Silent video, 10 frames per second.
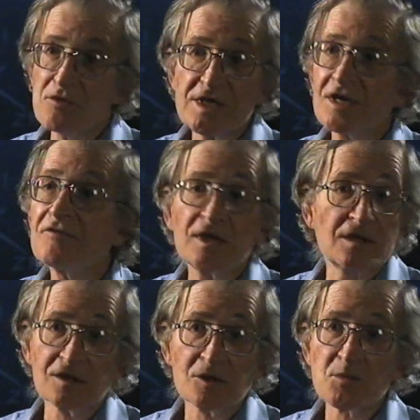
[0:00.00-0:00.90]
I wish I
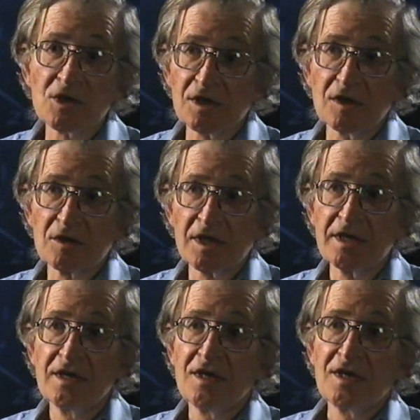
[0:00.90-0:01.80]
felt a little more
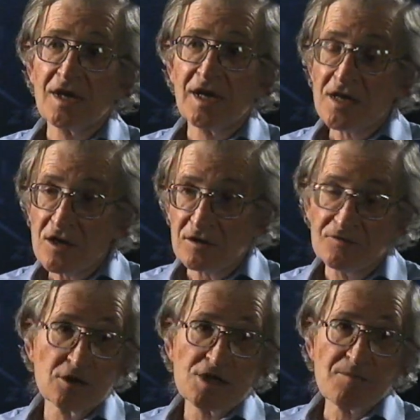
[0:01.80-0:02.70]
lonely. I
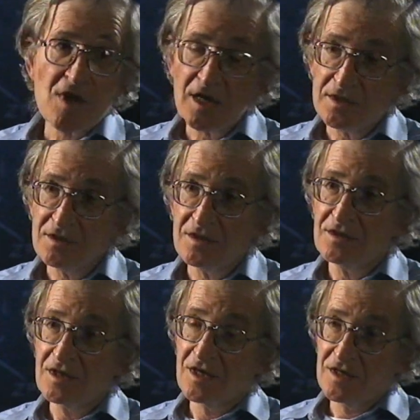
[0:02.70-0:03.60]
don't. Of course, I'm not
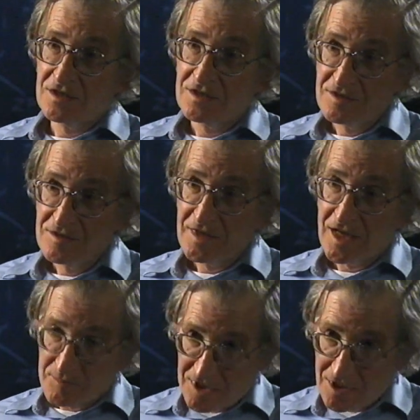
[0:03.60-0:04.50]
on
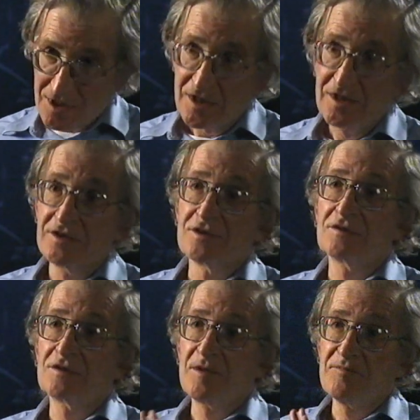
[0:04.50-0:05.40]
NPR.
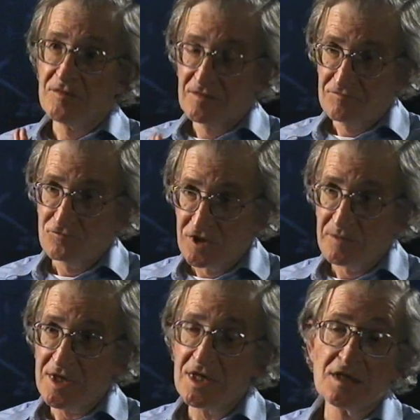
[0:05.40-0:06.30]
I
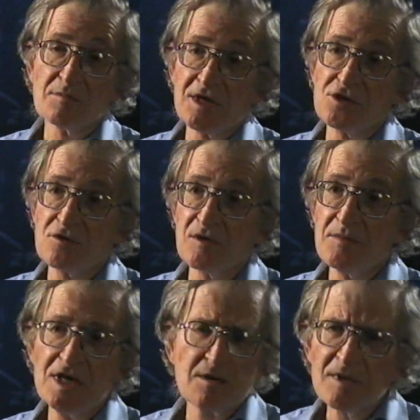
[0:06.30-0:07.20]
wouldn't be in the
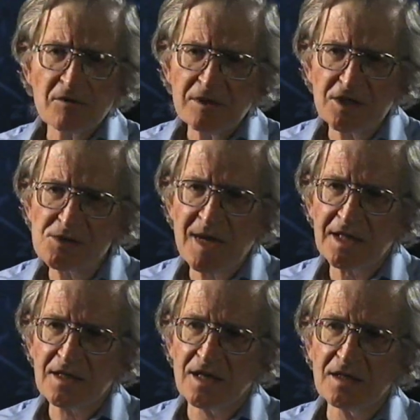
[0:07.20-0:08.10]
mainstream media, but I wouldn't
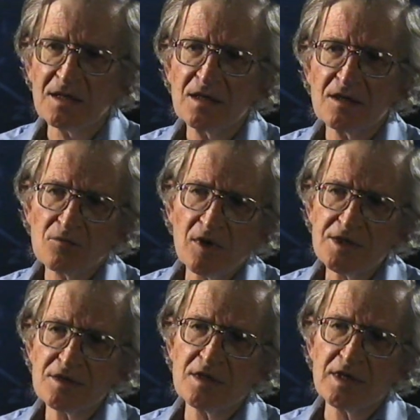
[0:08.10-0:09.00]
expect that.
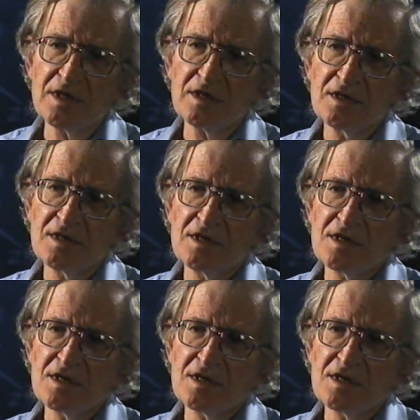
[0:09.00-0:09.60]
Why should they